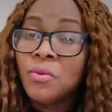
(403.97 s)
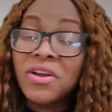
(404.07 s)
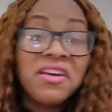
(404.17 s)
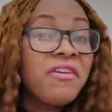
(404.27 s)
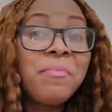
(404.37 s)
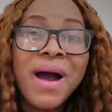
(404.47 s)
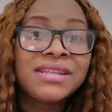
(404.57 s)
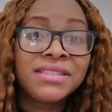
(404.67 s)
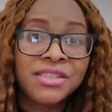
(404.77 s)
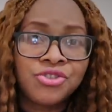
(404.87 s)
whatever
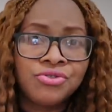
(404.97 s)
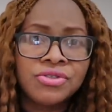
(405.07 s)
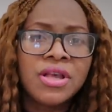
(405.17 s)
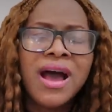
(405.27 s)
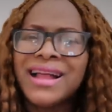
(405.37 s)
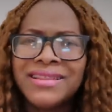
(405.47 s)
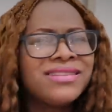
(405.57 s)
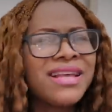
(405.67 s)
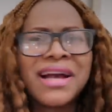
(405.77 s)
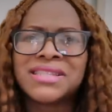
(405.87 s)
path they choose, at
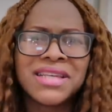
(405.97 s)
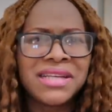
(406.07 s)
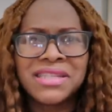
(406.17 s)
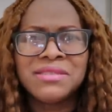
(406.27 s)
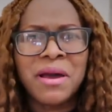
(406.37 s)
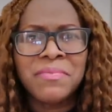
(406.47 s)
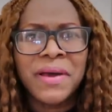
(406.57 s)
least I can say I did my